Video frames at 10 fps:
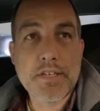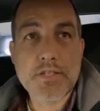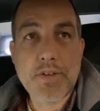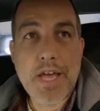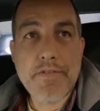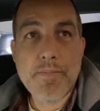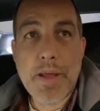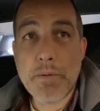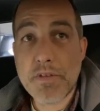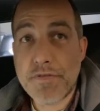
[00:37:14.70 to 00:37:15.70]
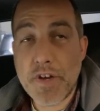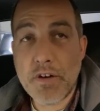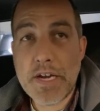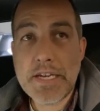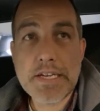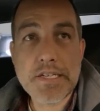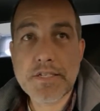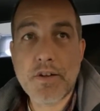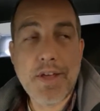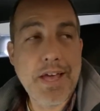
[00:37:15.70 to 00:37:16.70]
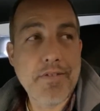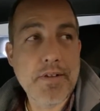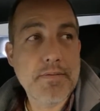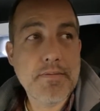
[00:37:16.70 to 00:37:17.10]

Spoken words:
you just don't have it, and with the Fury, you just don't have it.